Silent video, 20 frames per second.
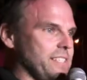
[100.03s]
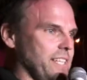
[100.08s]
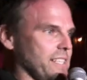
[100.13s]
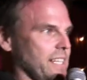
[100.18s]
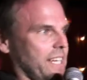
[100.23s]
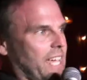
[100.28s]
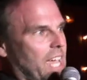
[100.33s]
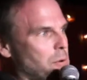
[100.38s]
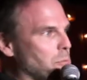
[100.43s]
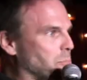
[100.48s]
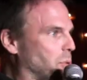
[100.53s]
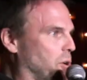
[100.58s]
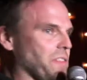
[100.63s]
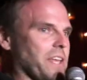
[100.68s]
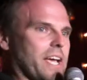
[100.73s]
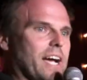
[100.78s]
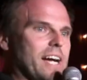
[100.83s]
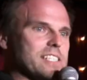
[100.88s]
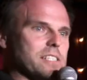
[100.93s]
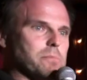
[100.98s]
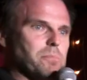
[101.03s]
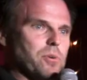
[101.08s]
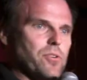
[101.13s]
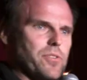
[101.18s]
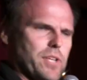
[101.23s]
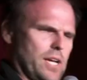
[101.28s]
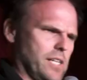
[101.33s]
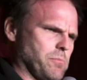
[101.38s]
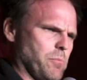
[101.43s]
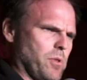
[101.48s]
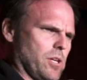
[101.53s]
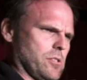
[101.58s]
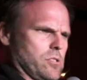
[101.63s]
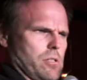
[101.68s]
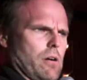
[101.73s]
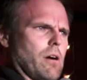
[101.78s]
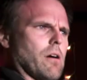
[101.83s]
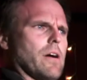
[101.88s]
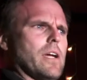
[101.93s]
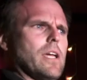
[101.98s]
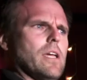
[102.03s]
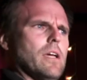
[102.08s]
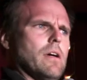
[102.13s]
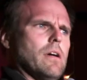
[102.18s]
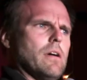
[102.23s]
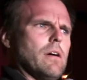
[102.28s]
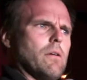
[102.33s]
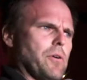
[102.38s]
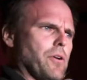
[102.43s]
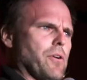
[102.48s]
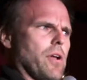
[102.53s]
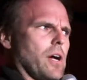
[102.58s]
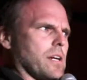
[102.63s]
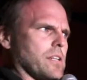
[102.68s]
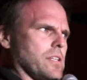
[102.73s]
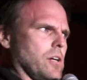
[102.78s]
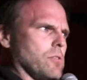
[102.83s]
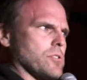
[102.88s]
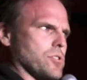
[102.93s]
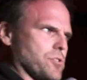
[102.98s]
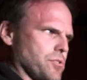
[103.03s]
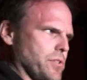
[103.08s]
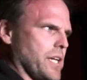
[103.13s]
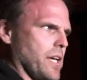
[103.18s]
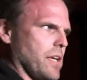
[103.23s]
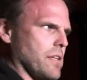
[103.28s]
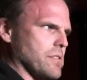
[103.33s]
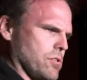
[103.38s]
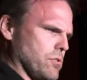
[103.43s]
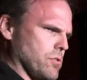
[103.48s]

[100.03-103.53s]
they take the camera, put on the guys in the booth, guys, and be like, sorry, we do not condone streaking.